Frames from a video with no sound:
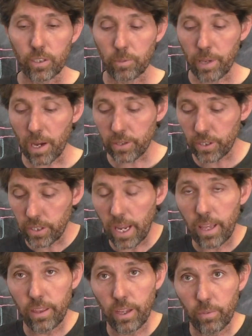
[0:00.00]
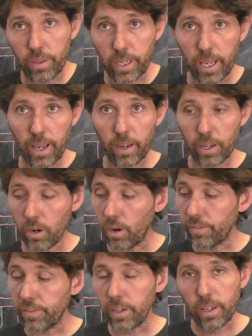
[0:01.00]
To be able to stand there with the cowling
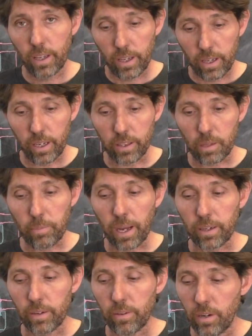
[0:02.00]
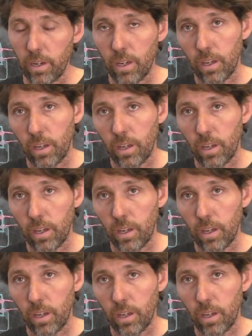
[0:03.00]
off, hit the button,